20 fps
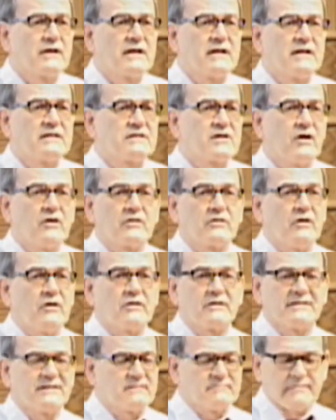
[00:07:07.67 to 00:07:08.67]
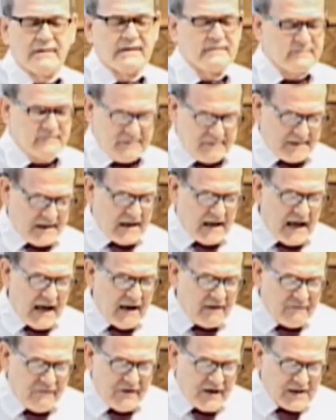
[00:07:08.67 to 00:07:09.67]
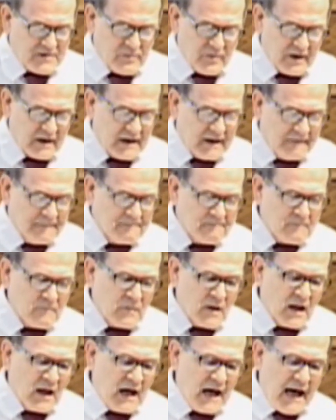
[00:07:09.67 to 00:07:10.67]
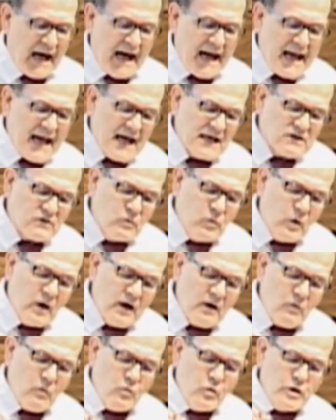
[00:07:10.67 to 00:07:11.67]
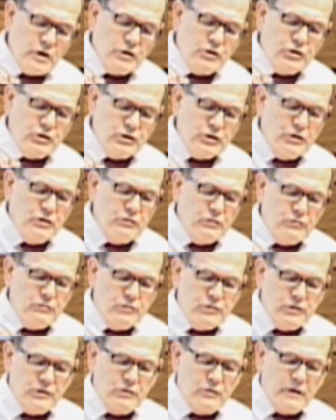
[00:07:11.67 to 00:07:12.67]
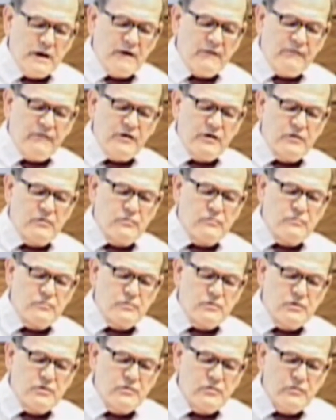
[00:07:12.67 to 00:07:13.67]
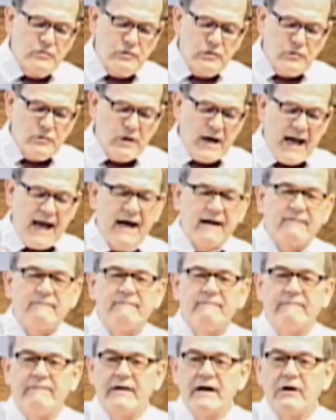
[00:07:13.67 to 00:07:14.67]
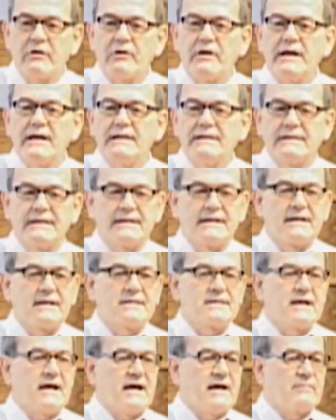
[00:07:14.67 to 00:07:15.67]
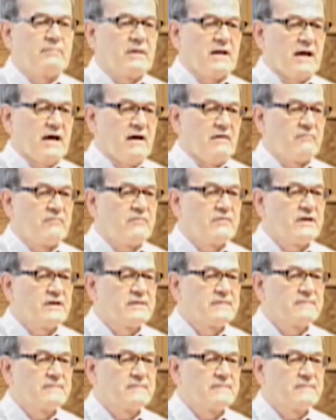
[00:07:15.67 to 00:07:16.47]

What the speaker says: what is it all called, on Facebook, I asked, what would you do if you knew you had very little time left?